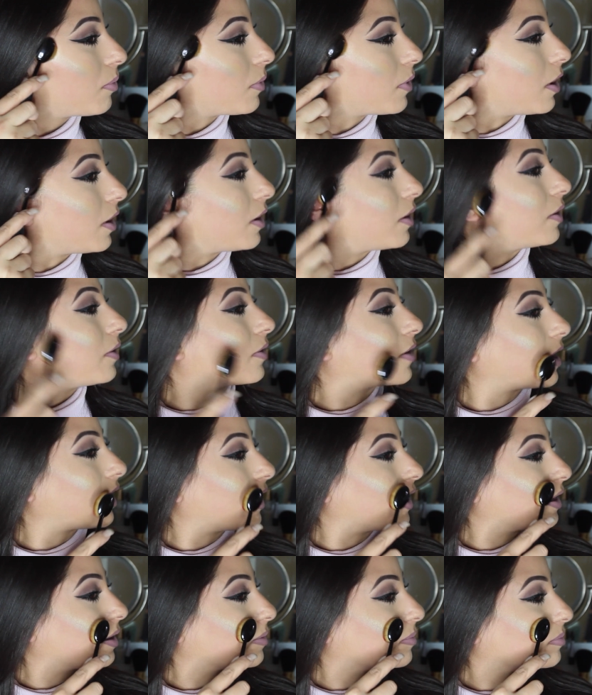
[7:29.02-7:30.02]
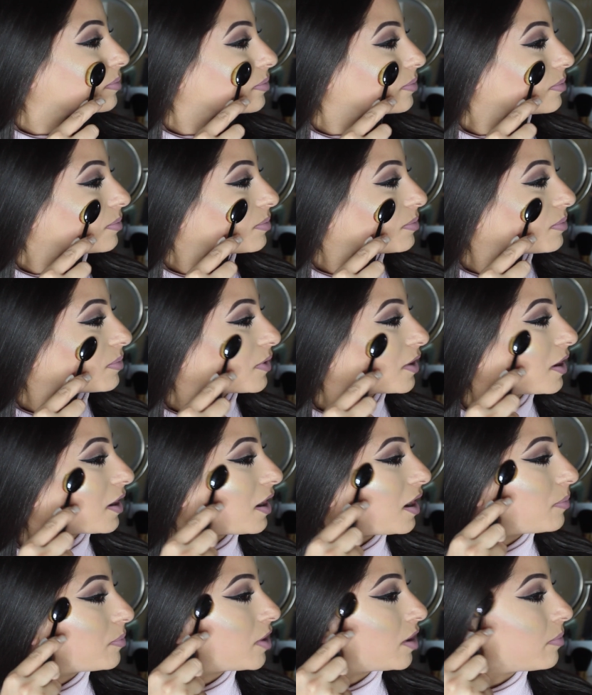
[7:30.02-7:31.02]
Oh, okay. Yeah,
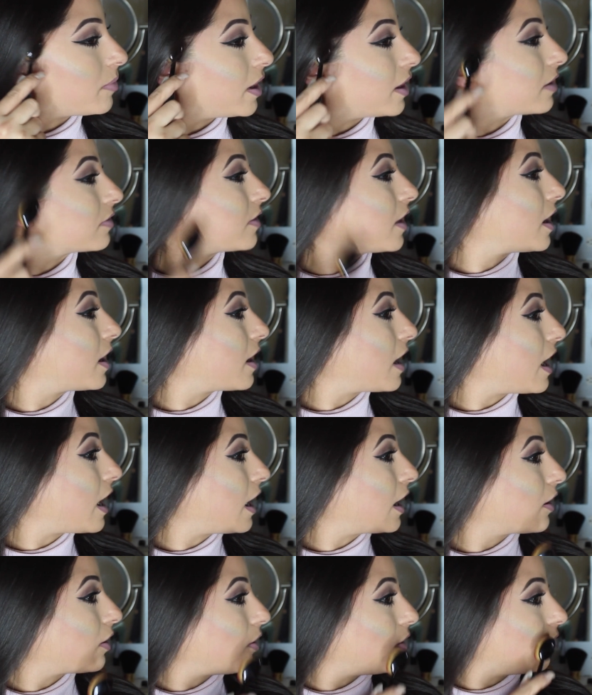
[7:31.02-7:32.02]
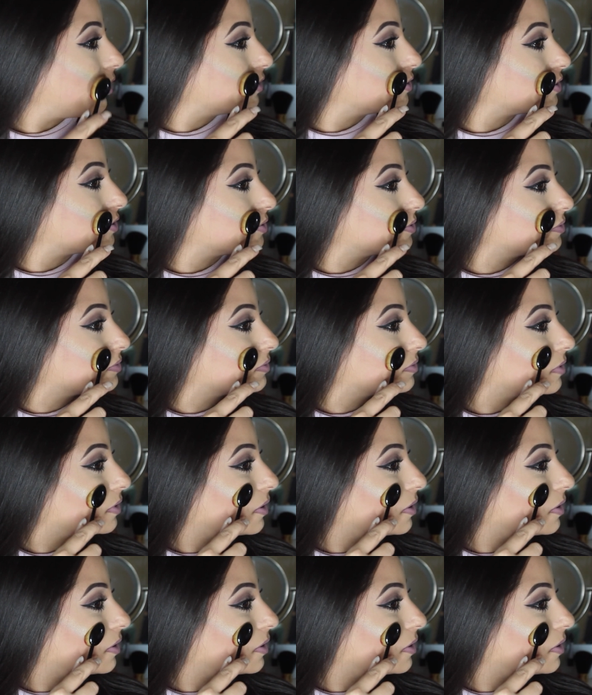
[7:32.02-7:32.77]
I'm not mad at that at all, dude.